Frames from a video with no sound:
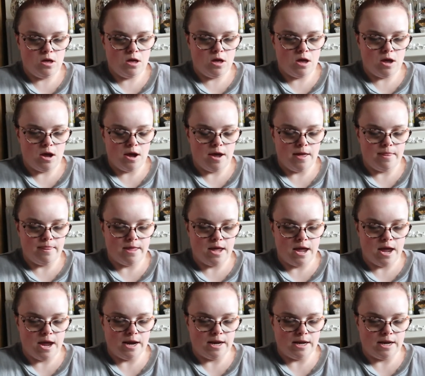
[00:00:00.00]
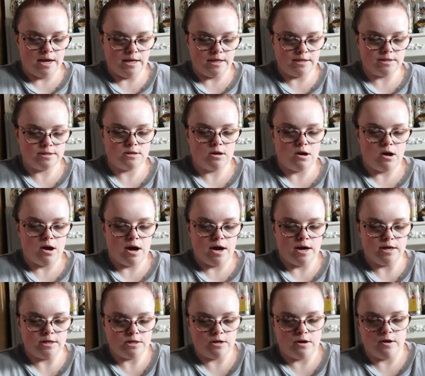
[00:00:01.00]
then
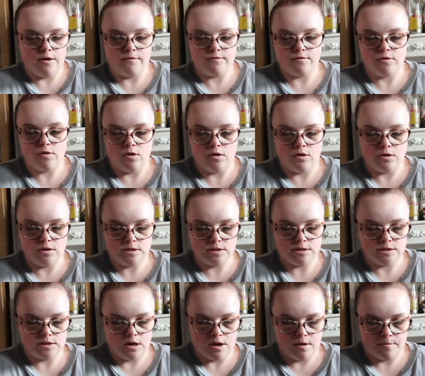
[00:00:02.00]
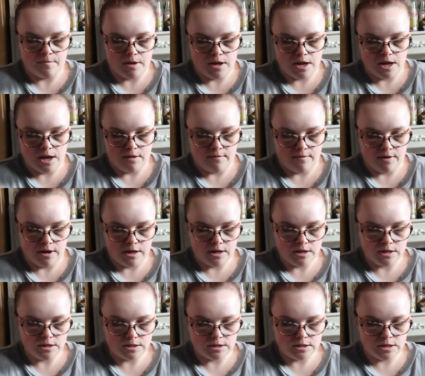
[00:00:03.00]
inside I've got some earrings.